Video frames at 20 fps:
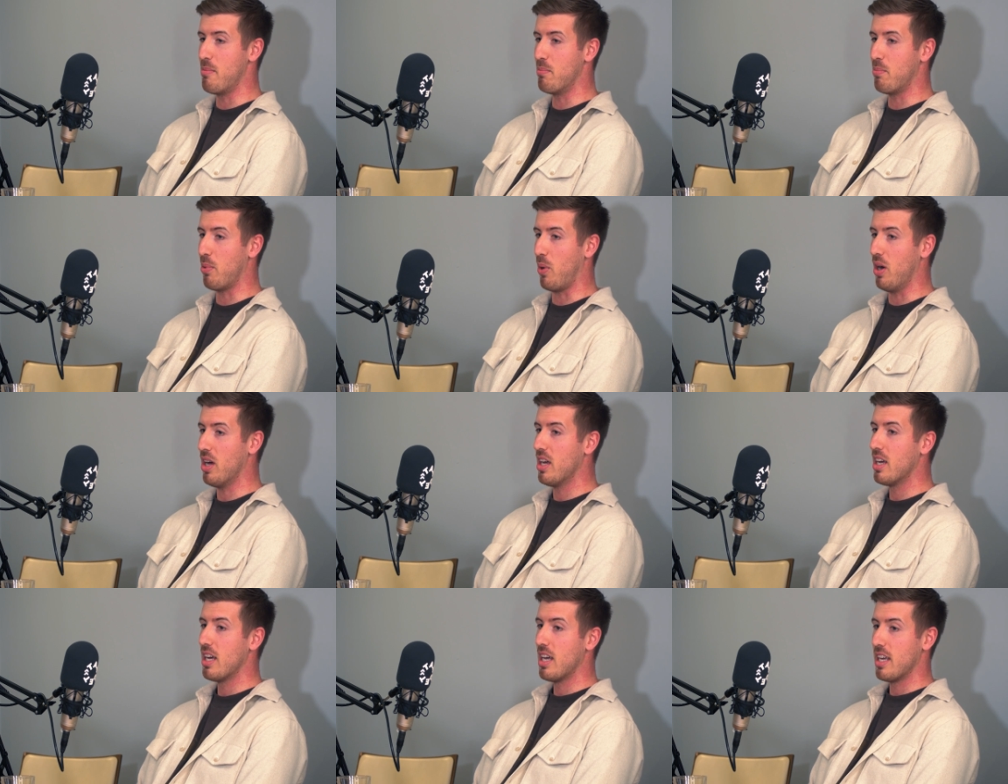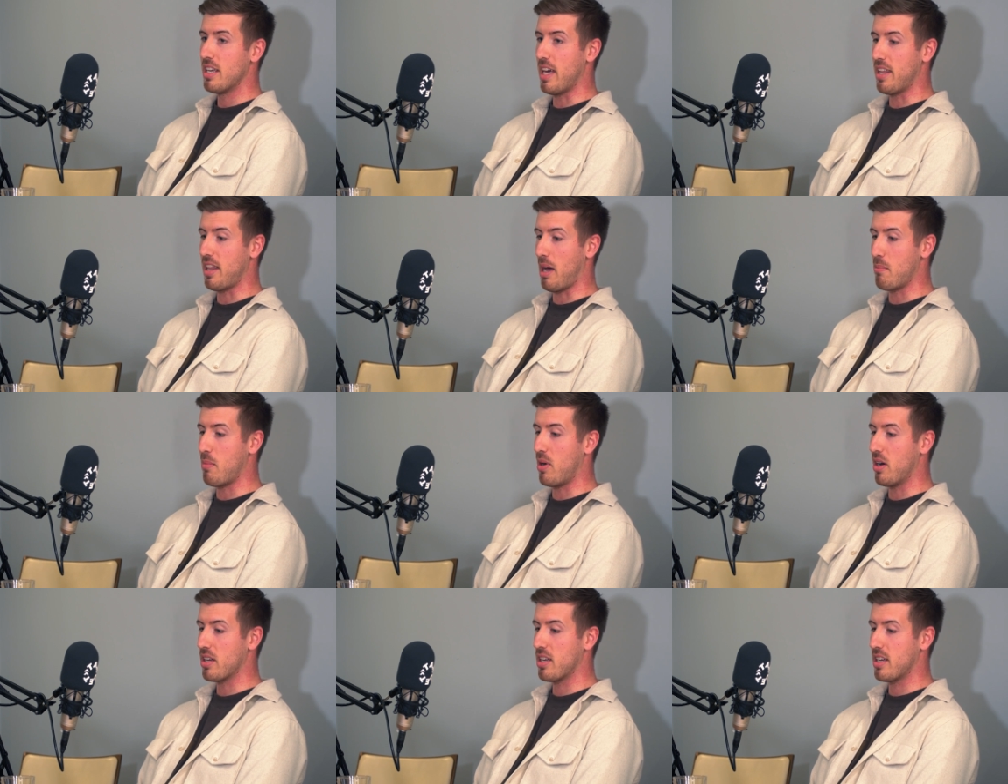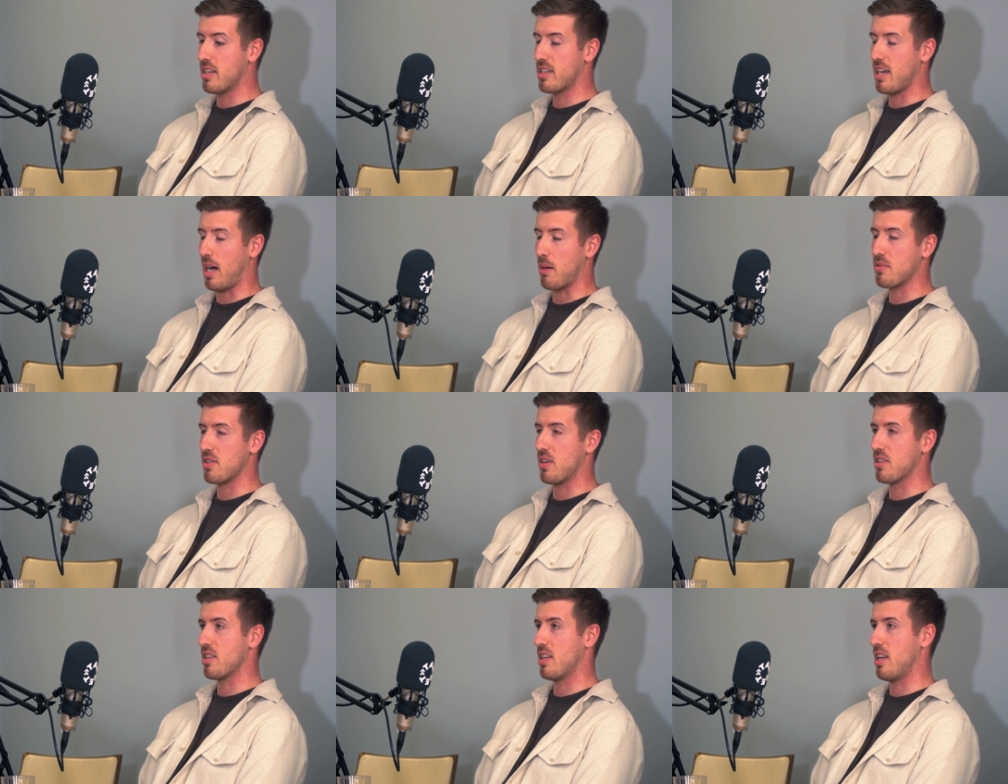But yeah, that
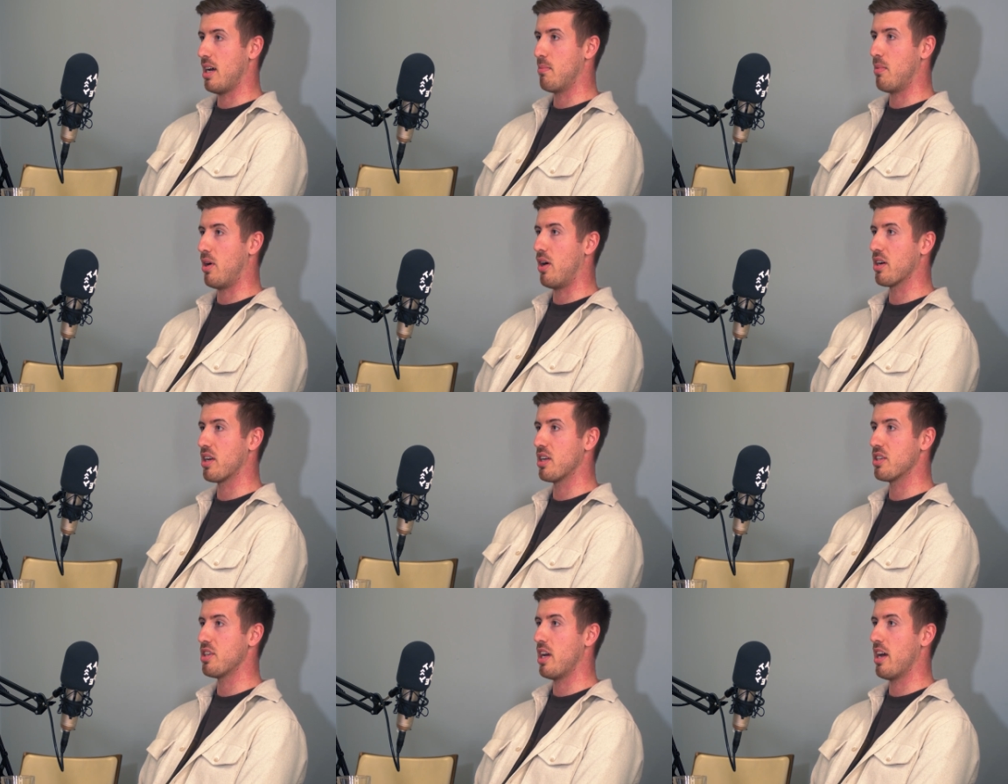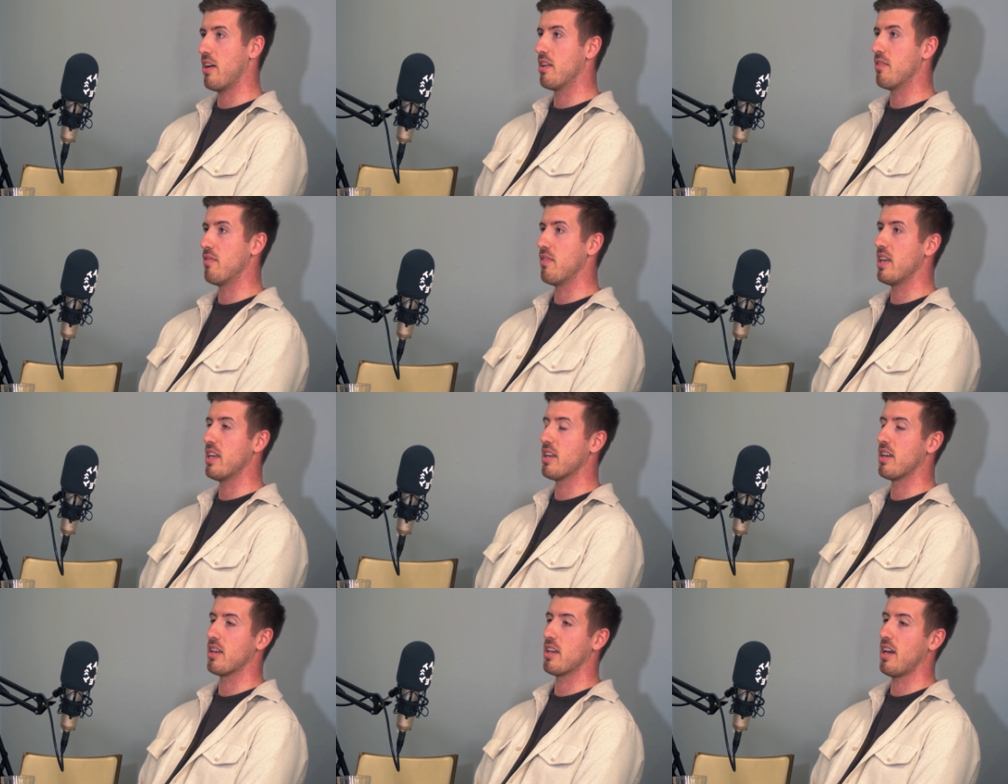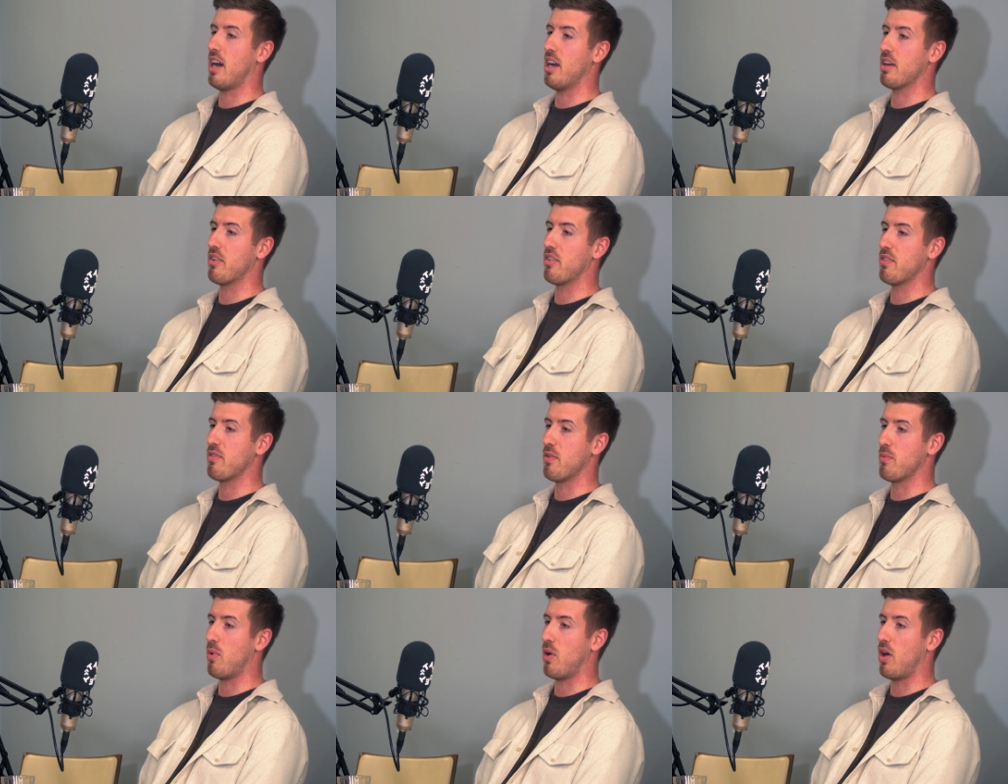capitalising on that market share in the vegan
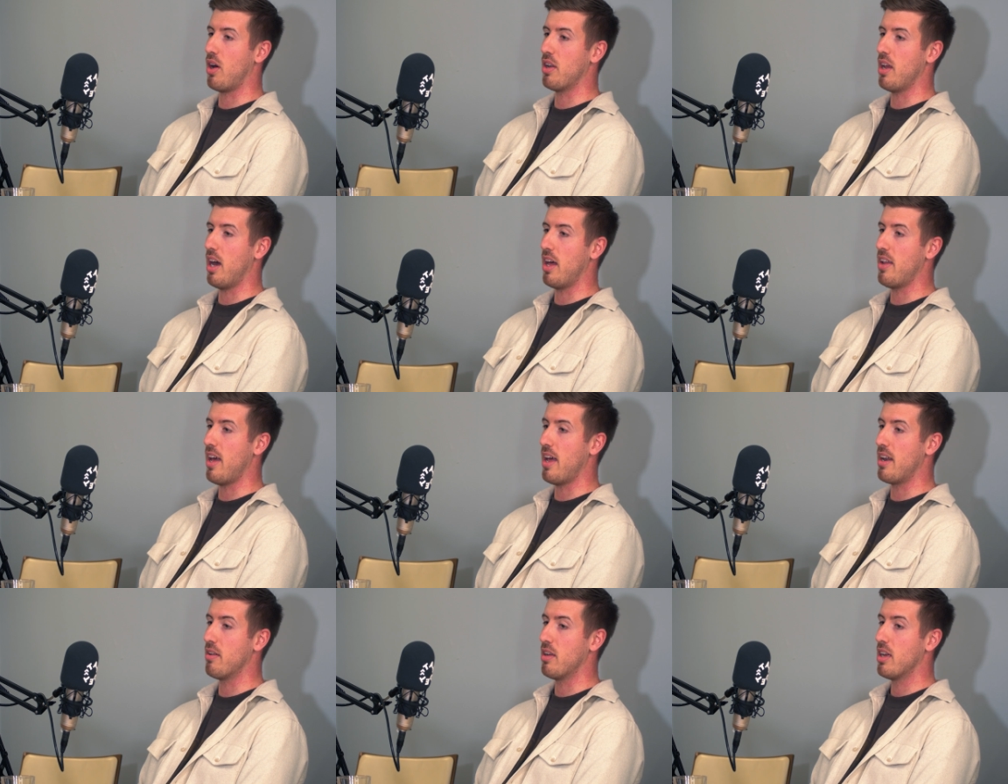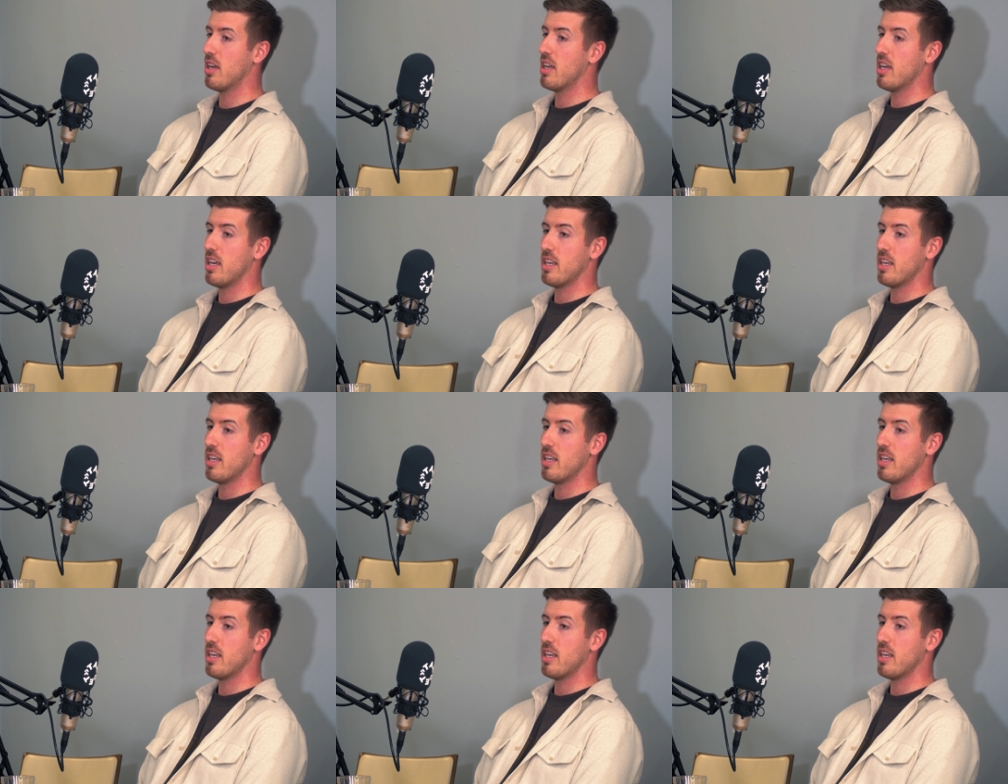category for one, and then